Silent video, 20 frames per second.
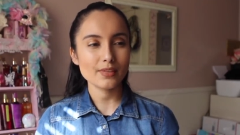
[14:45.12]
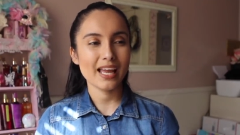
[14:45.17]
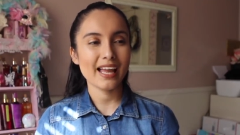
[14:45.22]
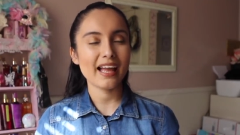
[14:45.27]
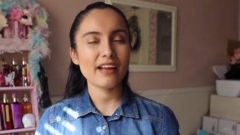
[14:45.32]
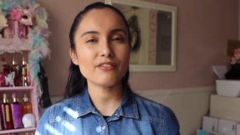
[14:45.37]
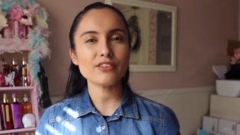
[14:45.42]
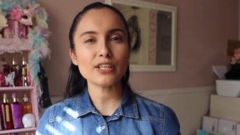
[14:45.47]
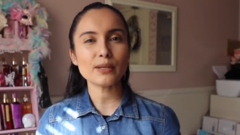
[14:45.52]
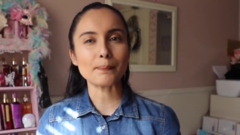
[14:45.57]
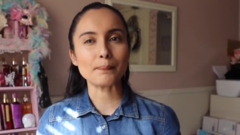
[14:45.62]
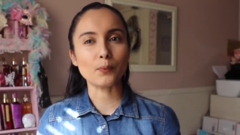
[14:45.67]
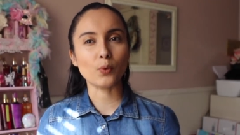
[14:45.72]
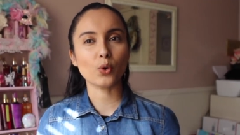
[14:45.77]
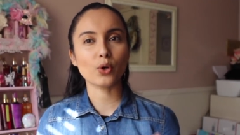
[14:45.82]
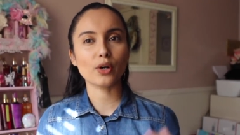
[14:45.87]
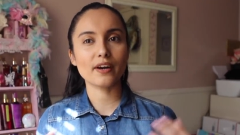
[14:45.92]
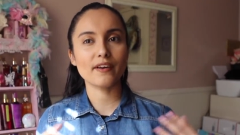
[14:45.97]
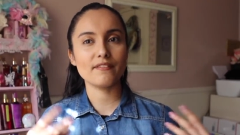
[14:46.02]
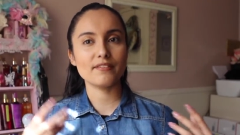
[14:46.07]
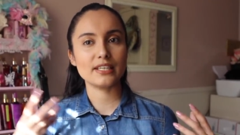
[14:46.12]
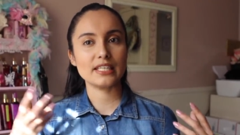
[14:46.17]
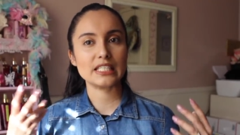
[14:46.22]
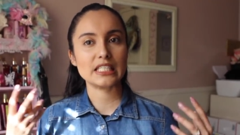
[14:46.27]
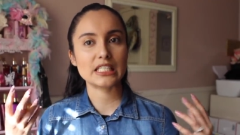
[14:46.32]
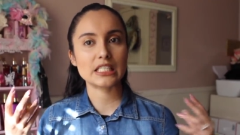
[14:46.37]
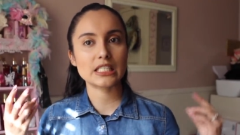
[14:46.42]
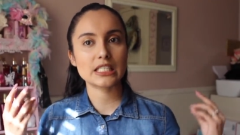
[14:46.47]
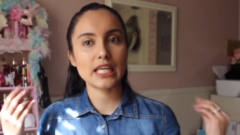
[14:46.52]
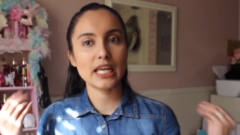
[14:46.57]
having more of an
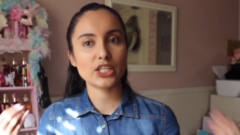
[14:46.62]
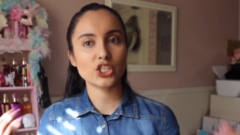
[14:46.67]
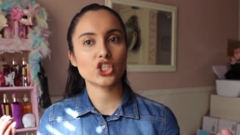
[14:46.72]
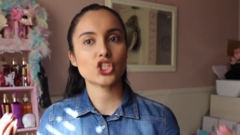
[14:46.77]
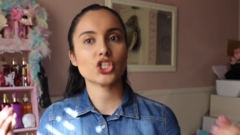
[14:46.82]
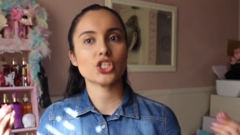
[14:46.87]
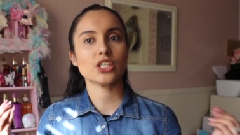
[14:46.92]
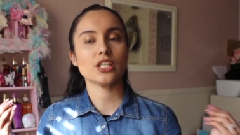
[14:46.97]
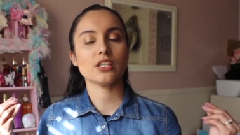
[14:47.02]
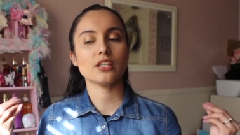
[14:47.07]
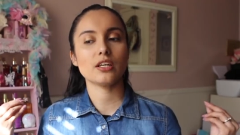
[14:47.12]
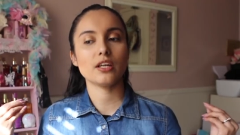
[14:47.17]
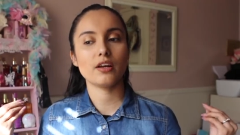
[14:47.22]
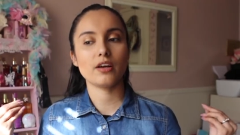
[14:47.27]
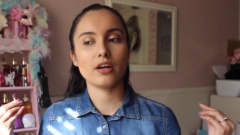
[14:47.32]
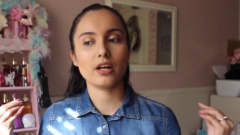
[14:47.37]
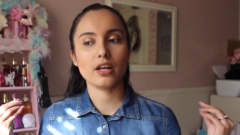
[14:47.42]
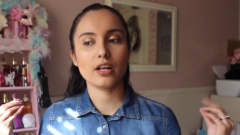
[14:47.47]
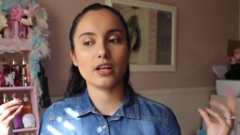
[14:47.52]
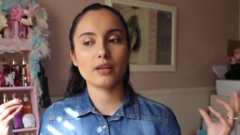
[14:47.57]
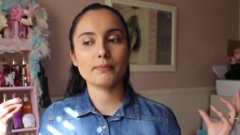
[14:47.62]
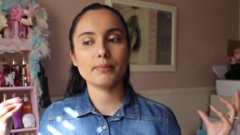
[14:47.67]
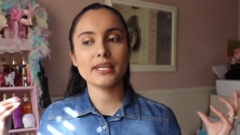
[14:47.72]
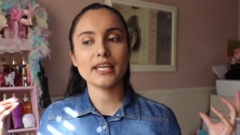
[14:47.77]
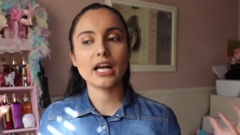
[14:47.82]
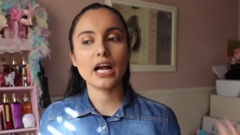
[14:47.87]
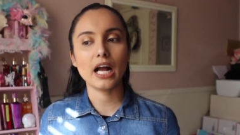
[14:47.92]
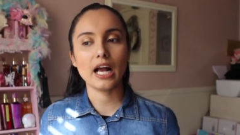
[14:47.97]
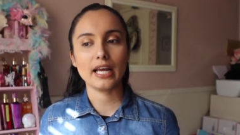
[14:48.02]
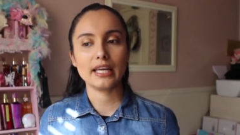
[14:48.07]
intention
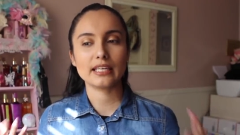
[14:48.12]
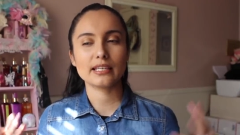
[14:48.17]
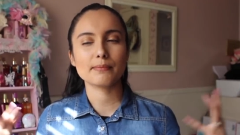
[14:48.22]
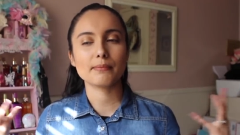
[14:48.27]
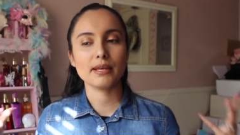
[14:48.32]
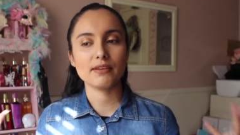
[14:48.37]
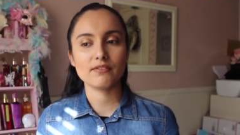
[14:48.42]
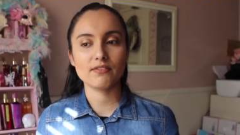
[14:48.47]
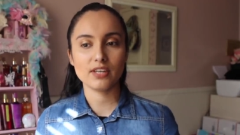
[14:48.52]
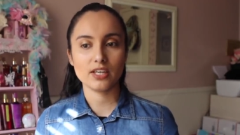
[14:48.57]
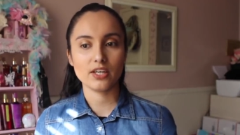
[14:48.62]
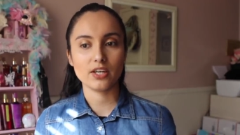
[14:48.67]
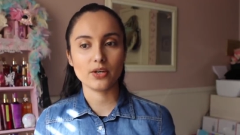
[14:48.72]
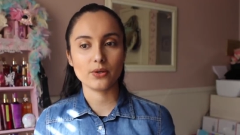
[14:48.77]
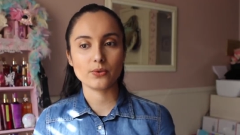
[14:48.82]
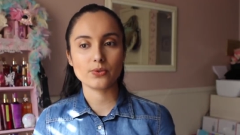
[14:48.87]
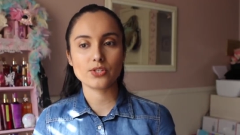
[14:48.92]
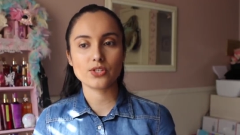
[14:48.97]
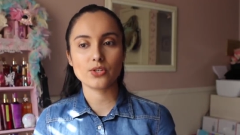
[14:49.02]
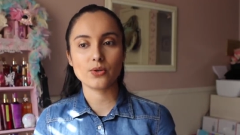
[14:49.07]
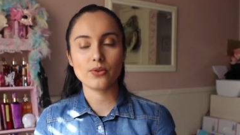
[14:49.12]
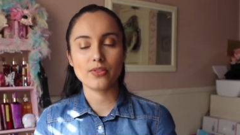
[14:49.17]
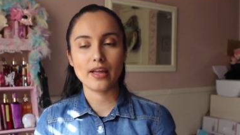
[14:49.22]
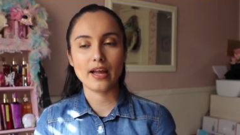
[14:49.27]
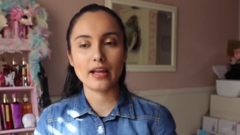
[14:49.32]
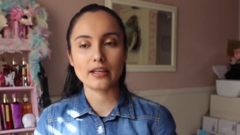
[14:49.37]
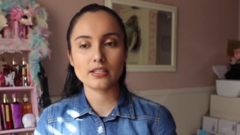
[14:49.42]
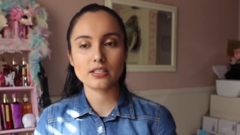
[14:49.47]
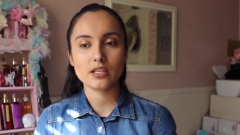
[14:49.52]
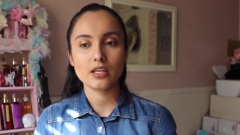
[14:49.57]
behind my videos so
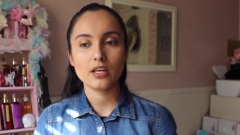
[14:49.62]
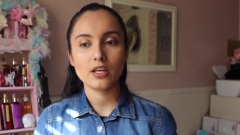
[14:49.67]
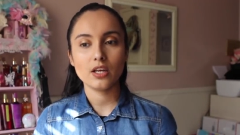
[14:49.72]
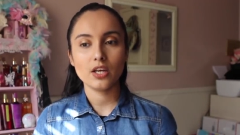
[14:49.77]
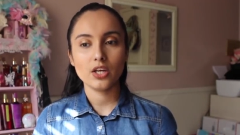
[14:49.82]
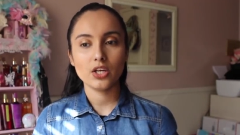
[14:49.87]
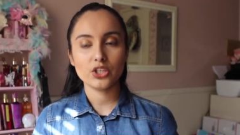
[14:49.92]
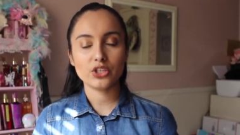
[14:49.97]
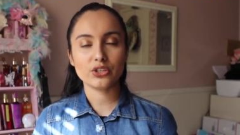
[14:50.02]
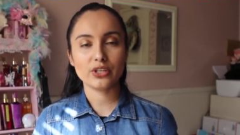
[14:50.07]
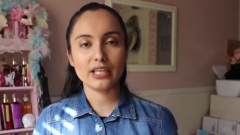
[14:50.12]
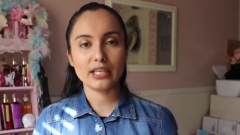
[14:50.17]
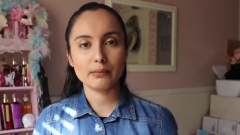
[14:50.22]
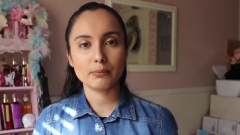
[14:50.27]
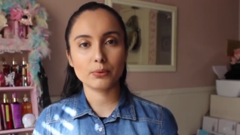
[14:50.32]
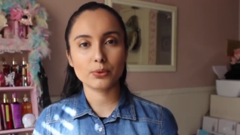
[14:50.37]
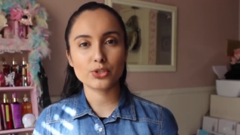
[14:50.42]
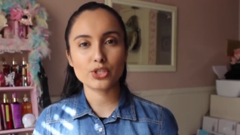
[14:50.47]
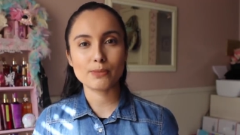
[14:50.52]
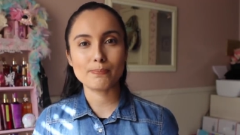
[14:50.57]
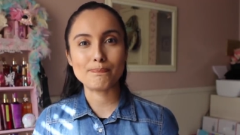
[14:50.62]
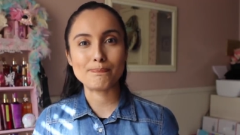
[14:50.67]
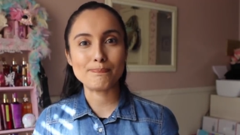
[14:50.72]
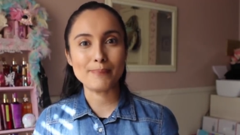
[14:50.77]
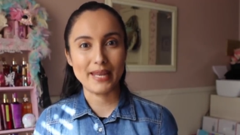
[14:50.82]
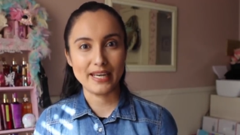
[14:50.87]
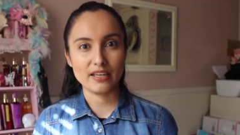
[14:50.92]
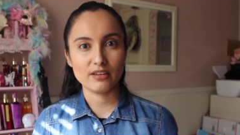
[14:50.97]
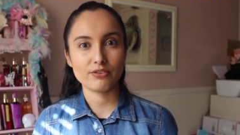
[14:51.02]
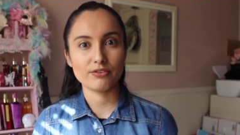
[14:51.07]
that you're able to
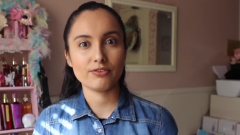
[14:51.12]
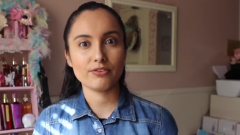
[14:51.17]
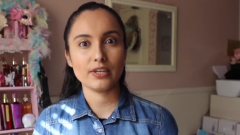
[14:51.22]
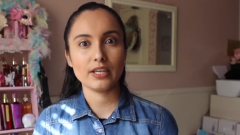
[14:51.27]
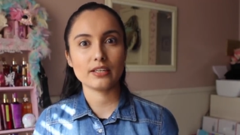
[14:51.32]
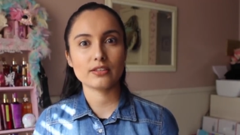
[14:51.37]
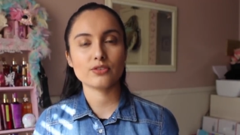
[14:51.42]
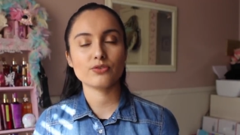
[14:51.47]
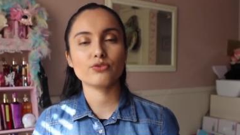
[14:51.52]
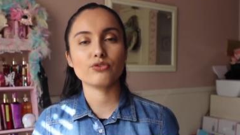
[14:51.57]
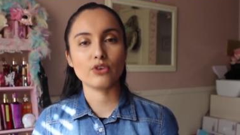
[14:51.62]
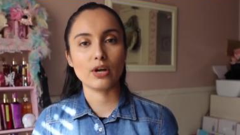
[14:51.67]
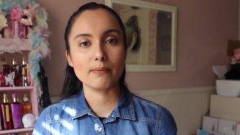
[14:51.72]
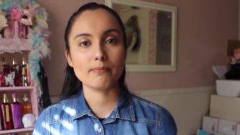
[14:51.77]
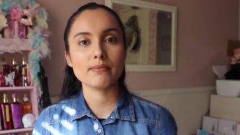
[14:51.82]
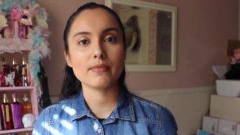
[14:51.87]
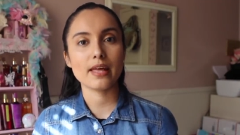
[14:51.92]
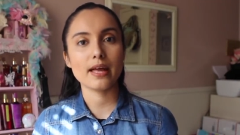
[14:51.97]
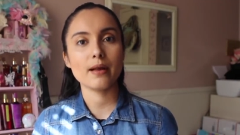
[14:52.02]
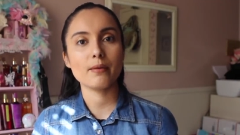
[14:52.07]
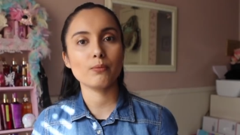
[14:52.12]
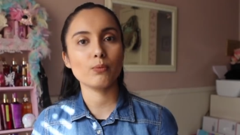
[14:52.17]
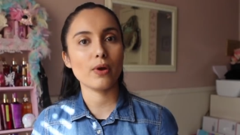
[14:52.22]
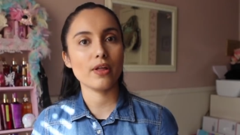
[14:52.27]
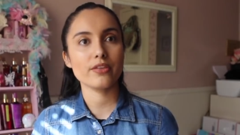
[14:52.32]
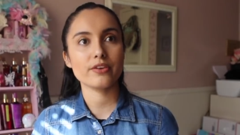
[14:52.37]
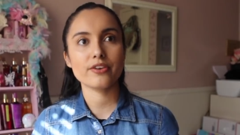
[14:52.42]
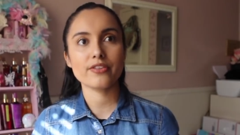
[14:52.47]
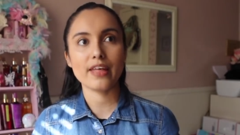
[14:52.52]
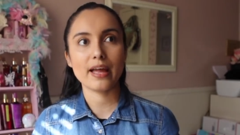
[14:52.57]
benefit from them,
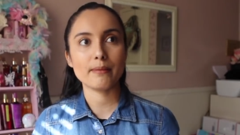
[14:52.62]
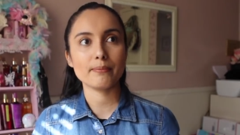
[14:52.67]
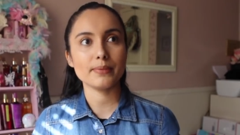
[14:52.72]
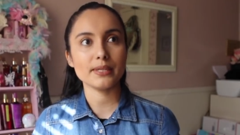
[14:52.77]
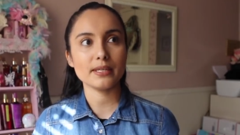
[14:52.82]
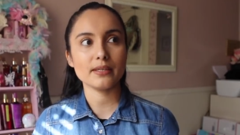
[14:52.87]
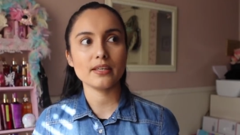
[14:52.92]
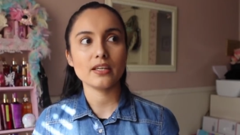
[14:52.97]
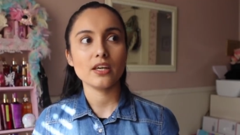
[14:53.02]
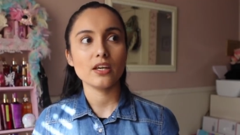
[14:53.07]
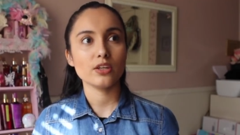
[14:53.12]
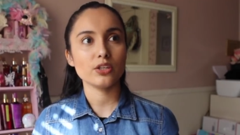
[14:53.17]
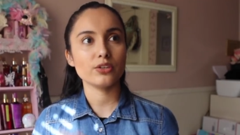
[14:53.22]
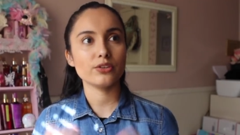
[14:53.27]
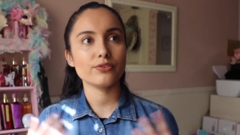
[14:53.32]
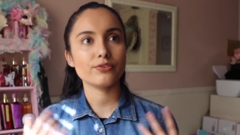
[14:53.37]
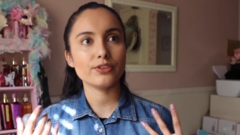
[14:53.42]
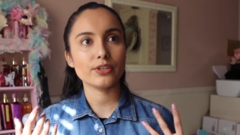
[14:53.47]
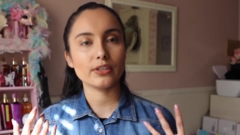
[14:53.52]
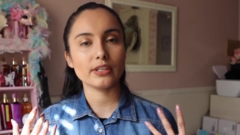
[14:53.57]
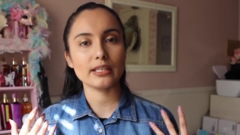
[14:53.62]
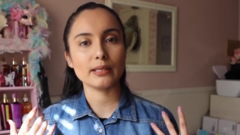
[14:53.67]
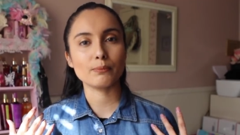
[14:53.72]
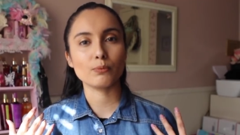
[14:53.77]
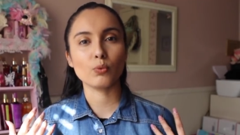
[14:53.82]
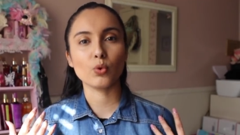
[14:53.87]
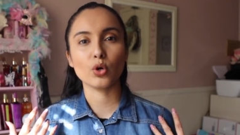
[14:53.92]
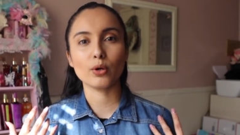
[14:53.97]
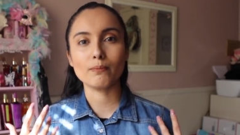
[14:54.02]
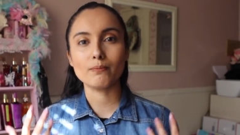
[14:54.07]
whether that be you feeling
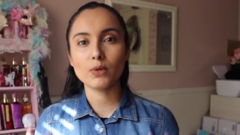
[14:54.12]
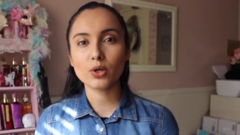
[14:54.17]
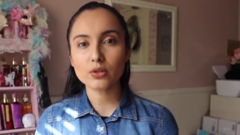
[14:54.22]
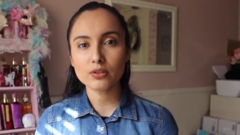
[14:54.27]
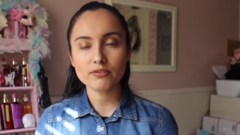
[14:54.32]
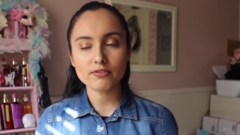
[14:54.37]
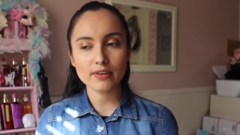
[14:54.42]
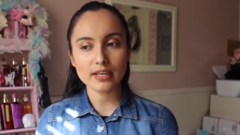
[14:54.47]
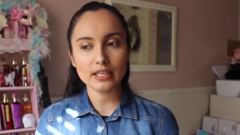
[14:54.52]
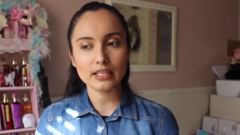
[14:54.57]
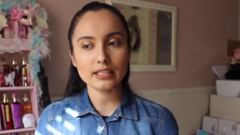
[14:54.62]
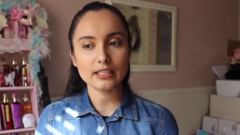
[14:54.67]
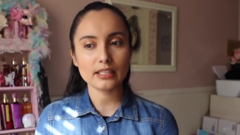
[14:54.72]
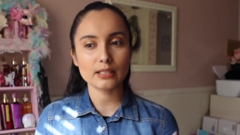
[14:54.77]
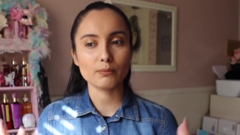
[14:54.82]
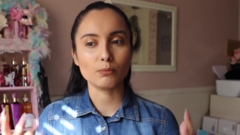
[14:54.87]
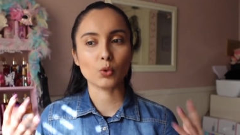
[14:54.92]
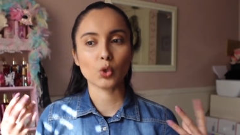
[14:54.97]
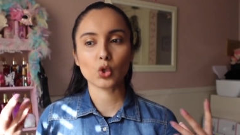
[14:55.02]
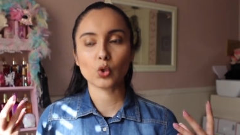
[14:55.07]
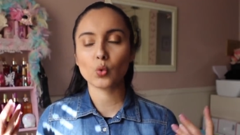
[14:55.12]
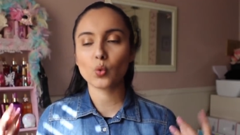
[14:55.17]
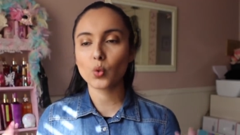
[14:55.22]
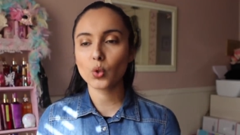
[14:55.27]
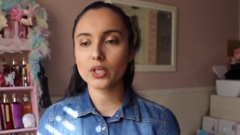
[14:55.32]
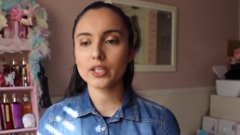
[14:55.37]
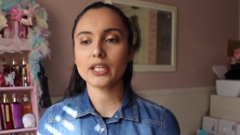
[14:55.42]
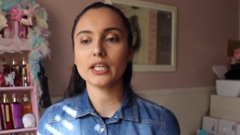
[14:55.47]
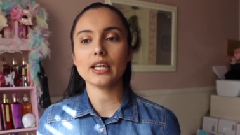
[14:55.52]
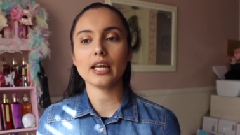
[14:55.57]
more motivated, more
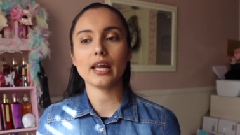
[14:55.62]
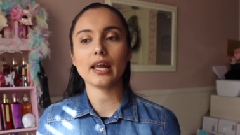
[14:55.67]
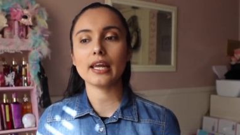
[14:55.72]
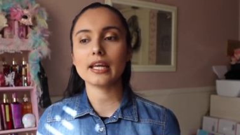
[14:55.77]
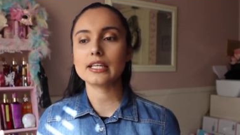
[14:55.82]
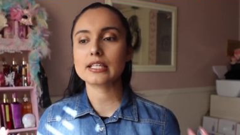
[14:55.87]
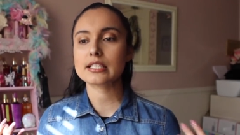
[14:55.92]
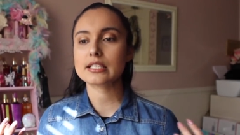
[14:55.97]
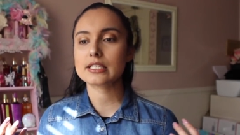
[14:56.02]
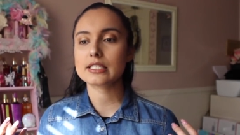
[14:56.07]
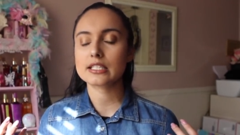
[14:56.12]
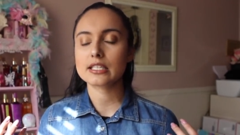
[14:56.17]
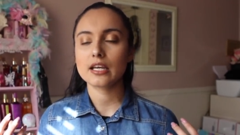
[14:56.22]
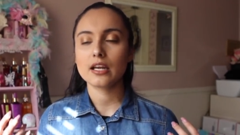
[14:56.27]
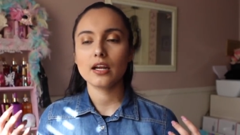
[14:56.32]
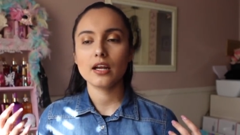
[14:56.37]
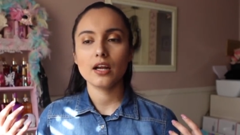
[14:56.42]
organized,